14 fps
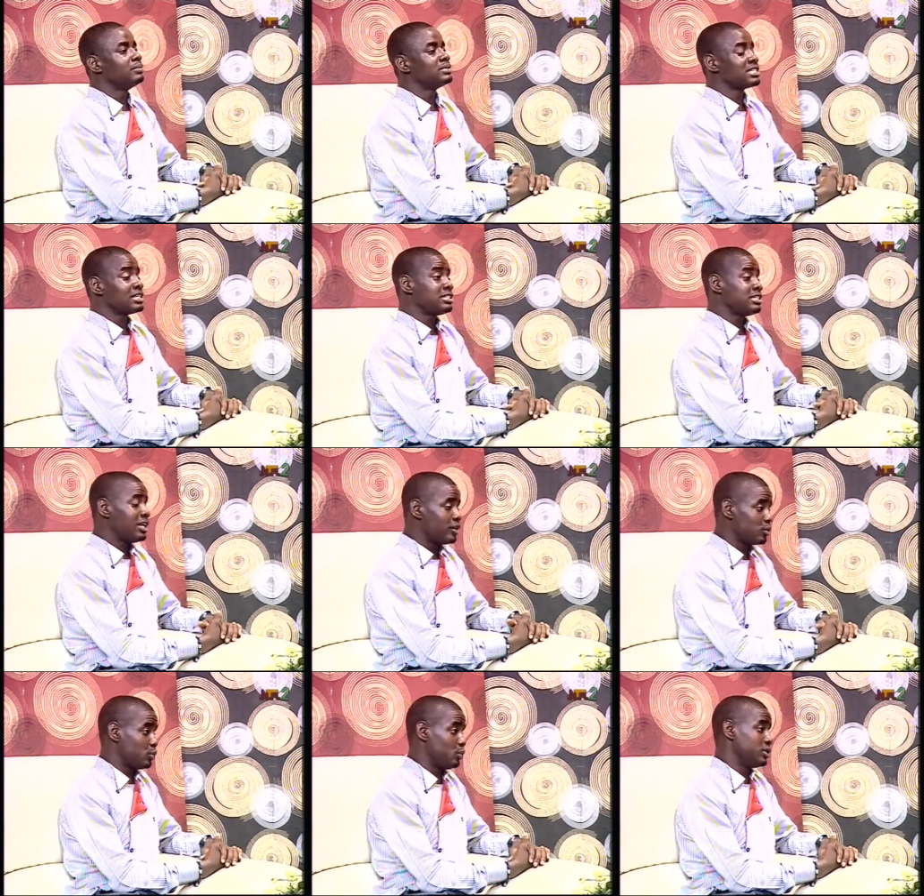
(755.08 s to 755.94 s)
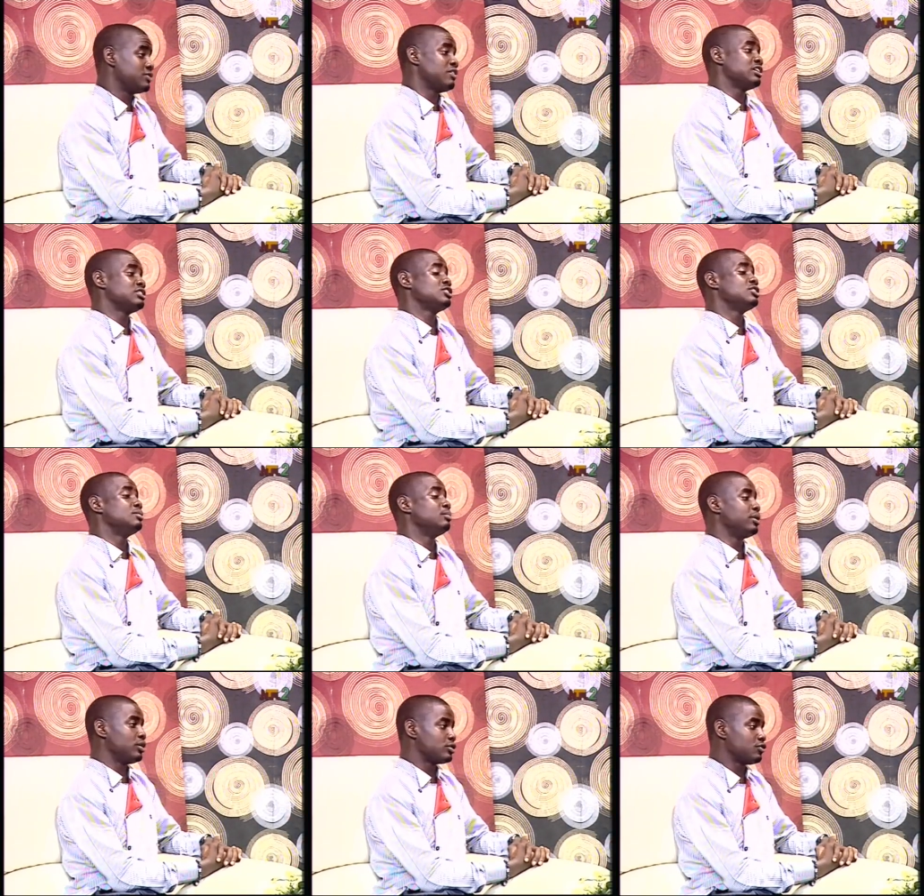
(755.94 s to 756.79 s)
starting out with fashion
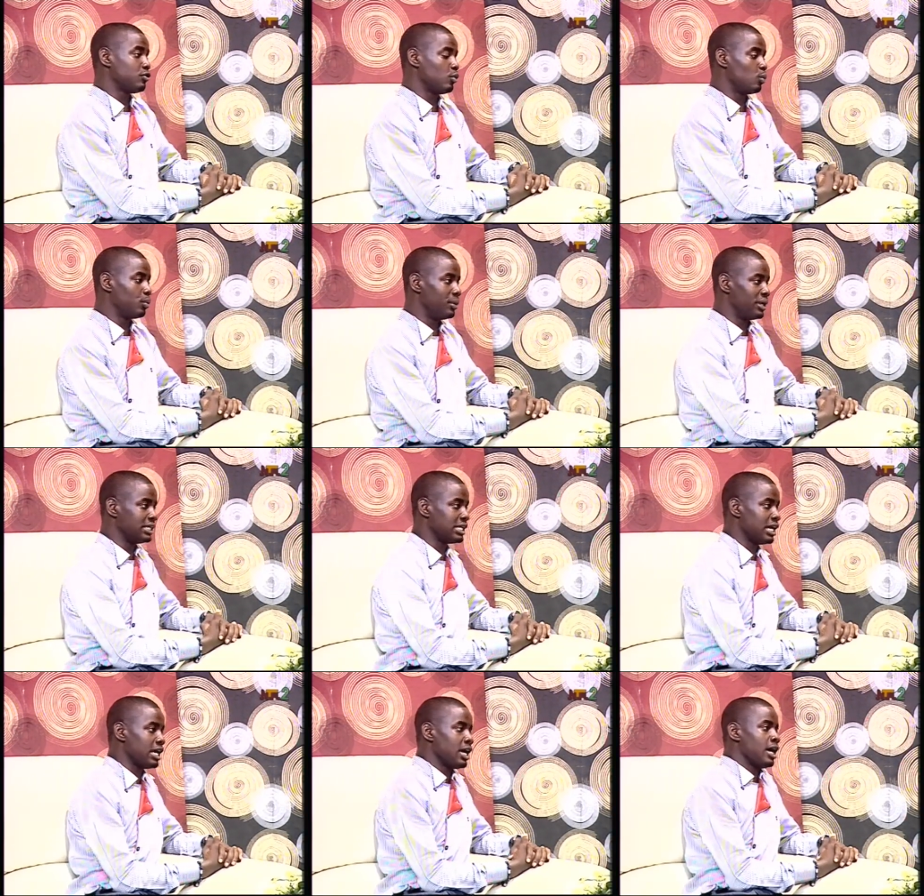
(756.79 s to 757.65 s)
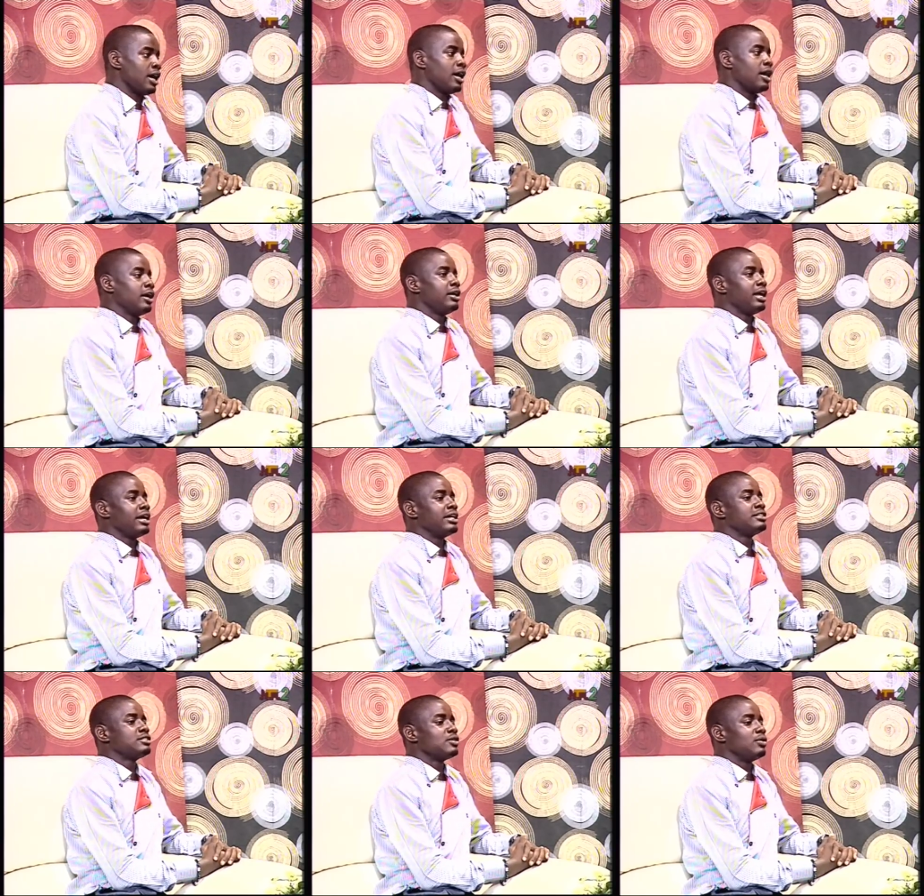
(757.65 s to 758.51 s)
belts for women. Oh. Yeah,
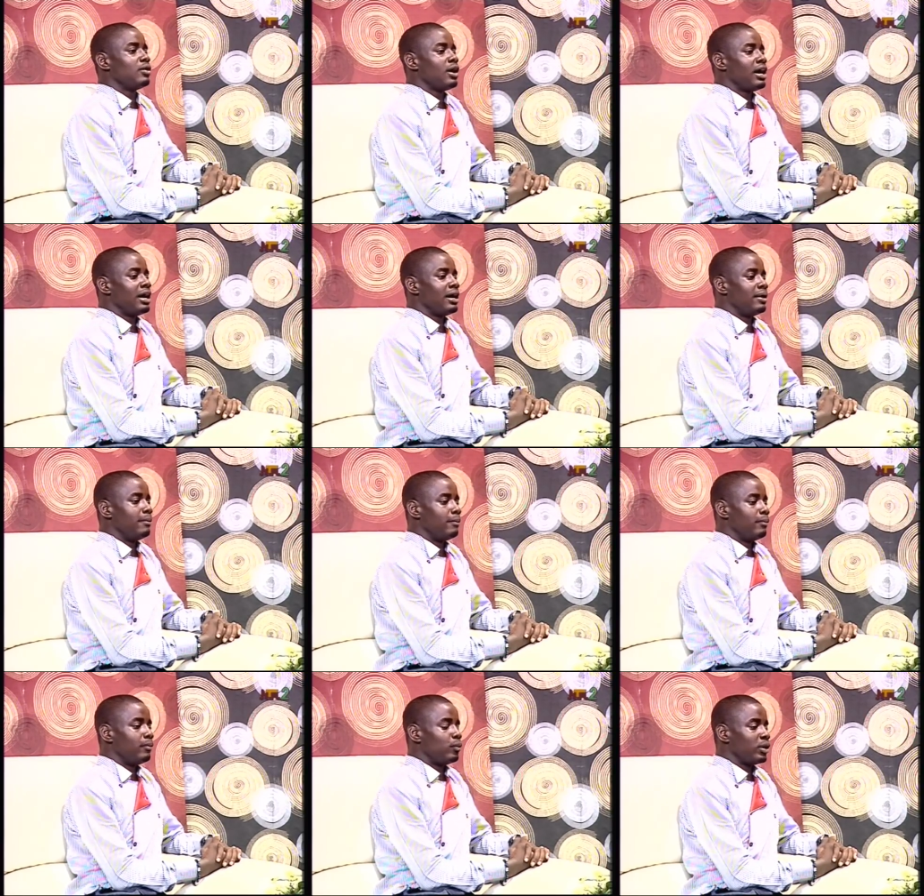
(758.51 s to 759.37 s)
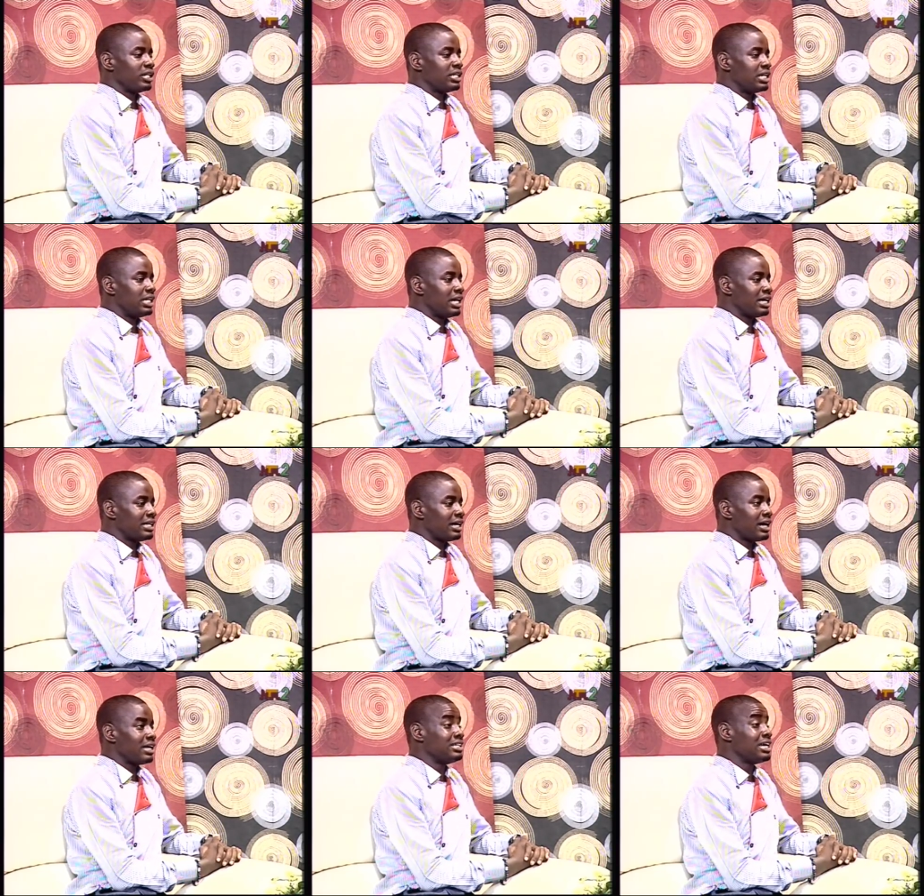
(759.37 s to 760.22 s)
so um, with
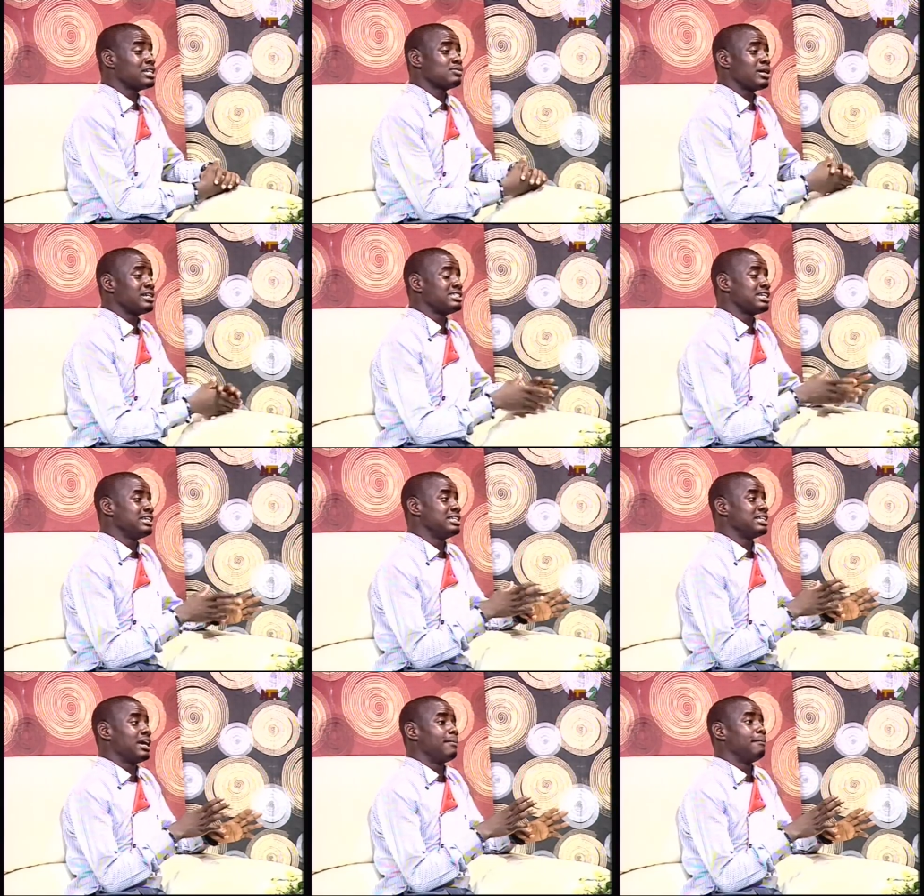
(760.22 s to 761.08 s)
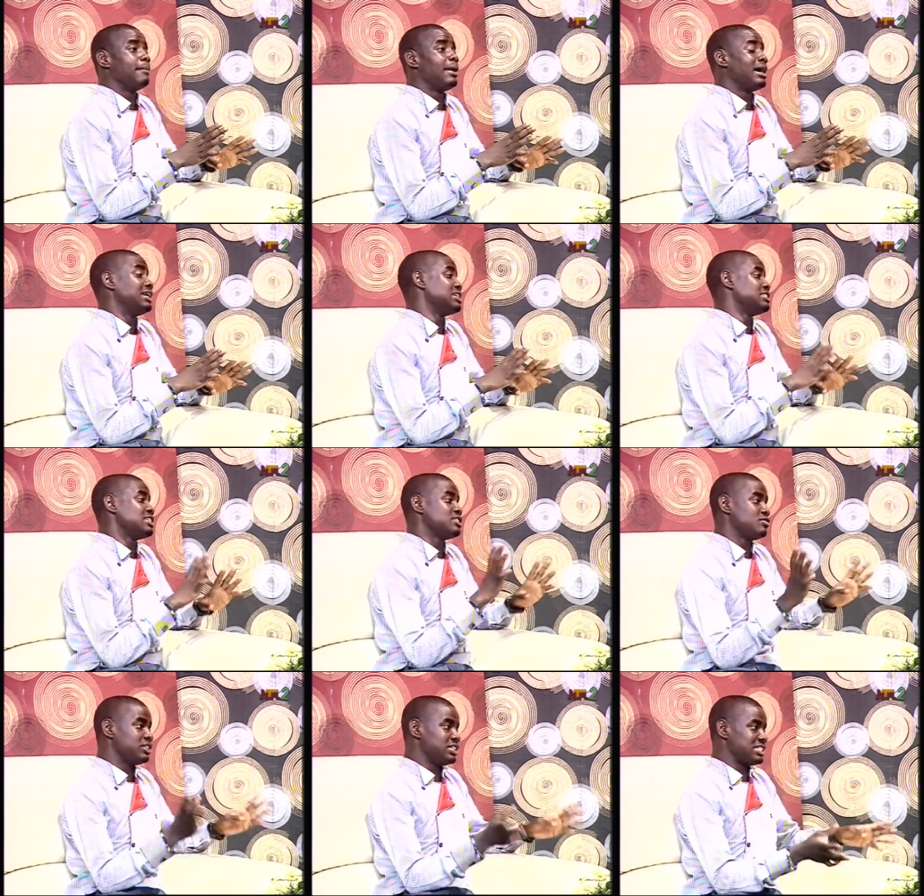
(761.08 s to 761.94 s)
leather, that's why I said I'm an
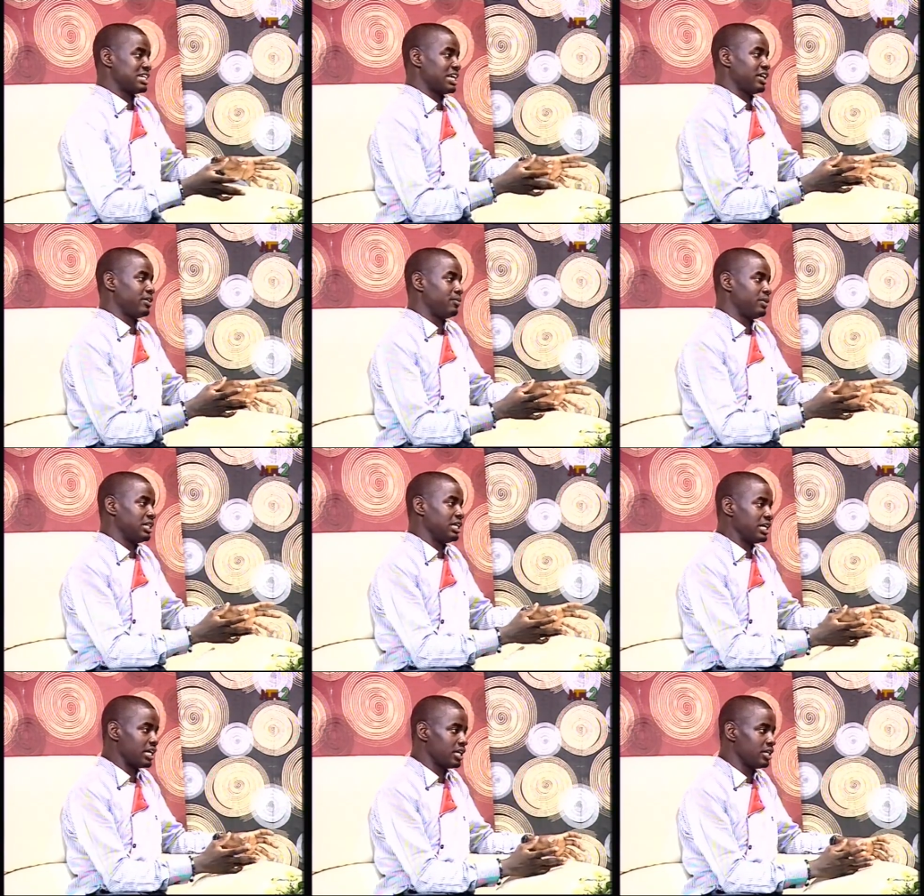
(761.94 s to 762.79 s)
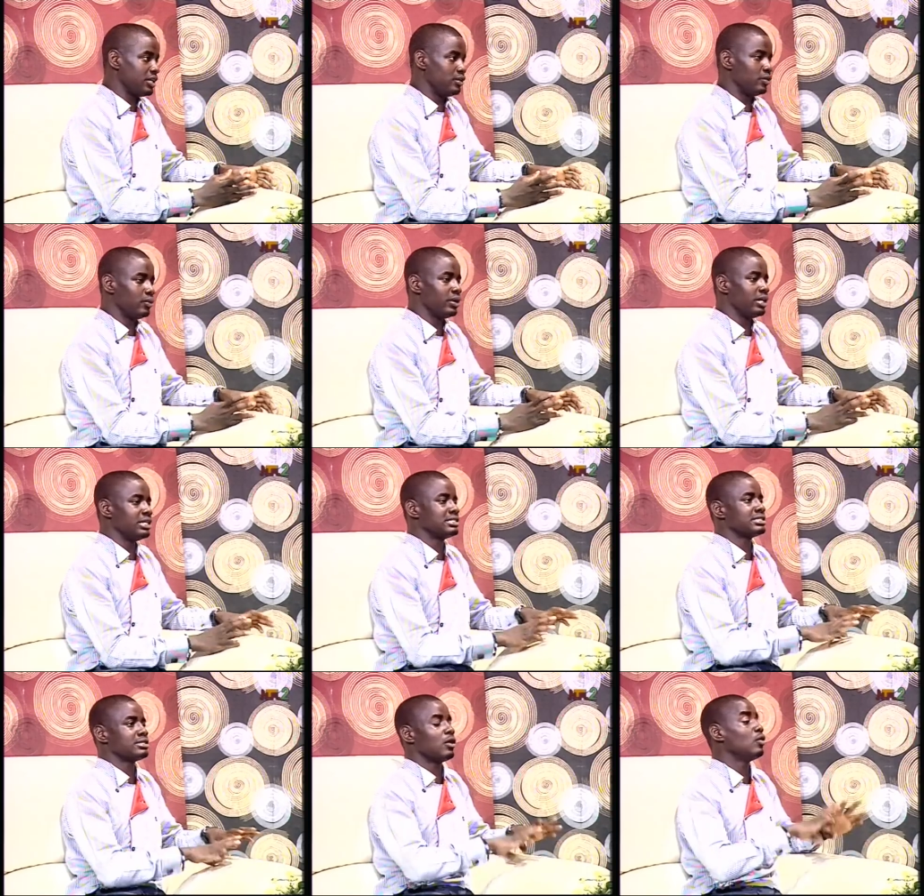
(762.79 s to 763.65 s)
accessory designer, really. Yeah you know
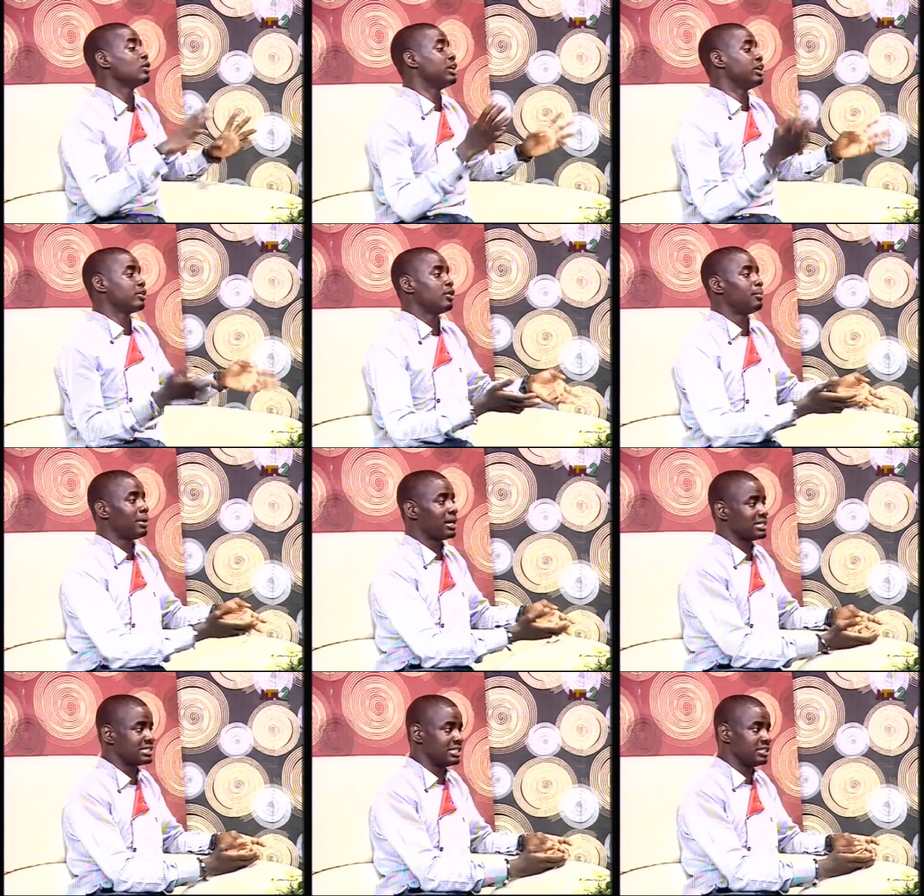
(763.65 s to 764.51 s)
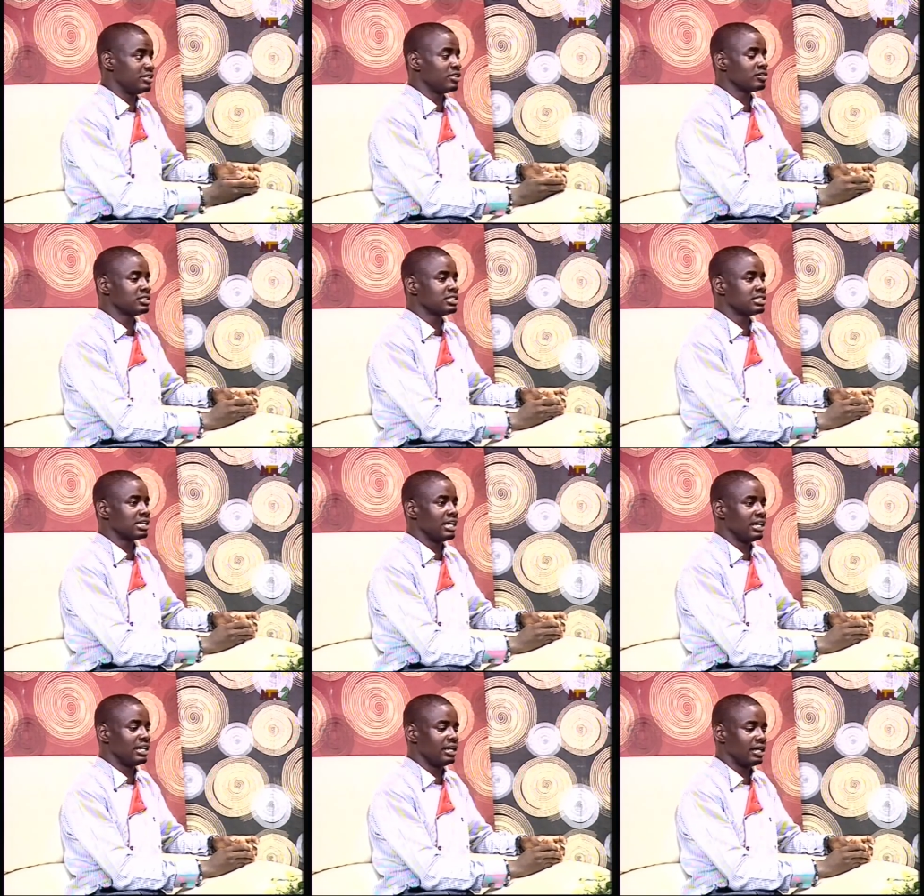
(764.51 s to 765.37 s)
it's all encompassing not
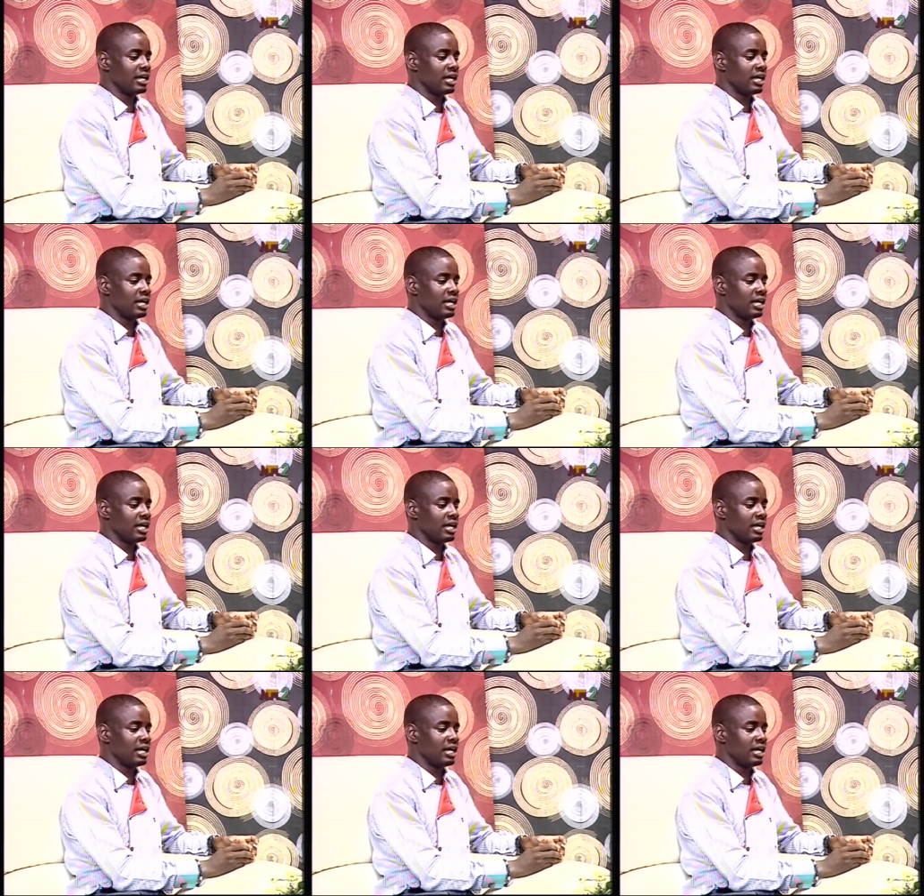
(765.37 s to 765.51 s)
uh,